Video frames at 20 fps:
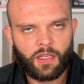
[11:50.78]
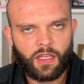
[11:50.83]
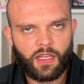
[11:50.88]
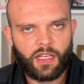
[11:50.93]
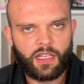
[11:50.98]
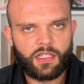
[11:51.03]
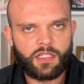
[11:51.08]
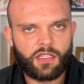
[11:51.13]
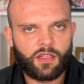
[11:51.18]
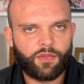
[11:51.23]

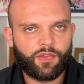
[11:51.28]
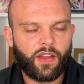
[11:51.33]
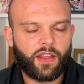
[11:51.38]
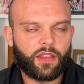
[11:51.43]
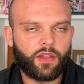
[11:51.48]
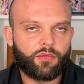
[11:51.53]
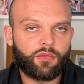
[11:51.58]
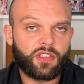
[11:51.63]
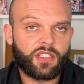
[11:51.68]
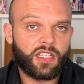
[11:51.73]
is the fact
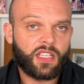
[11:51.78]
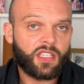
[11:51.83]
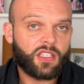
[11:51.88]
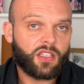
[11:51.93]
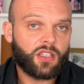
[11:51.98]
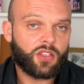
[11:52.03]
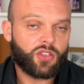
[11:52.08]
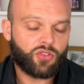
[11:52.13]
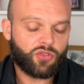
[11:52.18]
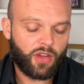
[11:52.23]
that
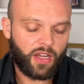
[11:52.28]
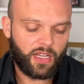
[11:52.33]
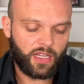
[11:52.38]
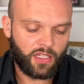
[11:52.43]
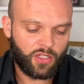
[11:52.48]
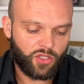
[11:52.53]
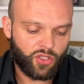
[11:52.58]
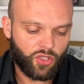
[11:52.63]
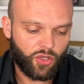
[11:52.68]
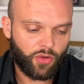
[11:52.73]
resistance
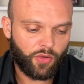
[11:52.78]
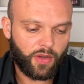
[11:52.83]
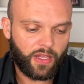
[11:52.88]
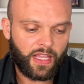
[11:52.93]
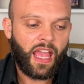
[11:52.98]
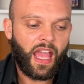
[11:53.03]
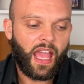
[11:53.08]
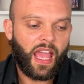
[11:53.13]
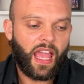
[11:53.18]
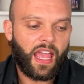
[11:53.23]
training during